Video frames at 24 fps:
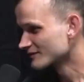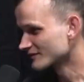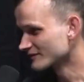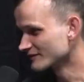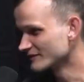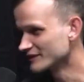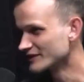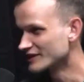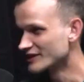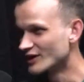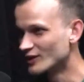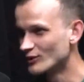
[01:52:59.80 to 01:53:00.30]

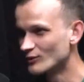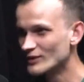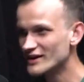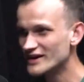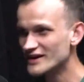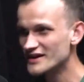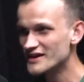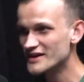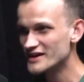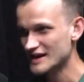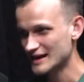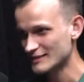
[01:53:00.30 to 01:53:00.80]
we
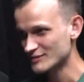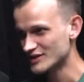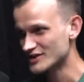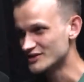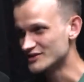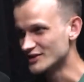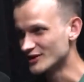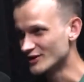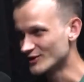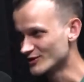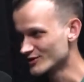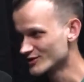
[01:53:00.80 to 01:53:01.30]
accept
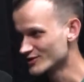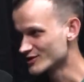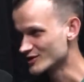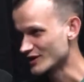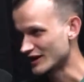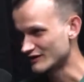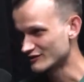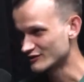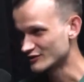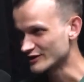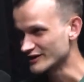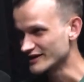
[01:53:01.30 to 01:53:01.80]
Doge
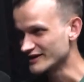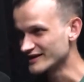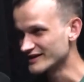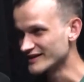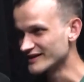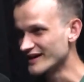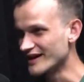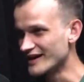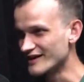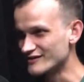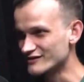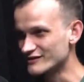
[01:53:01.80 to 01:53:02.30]

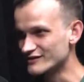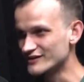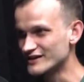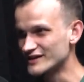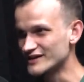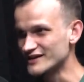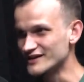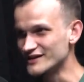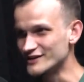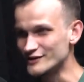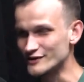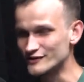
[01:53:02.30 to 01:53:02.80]
every
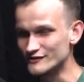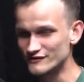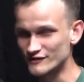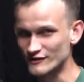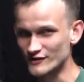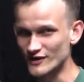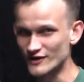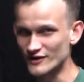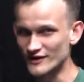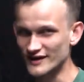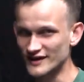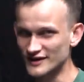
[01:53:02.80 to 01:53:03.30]
year
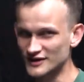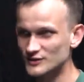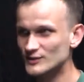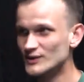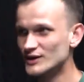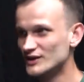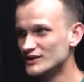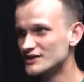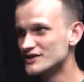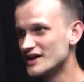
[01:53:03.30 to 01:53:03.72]
for our annual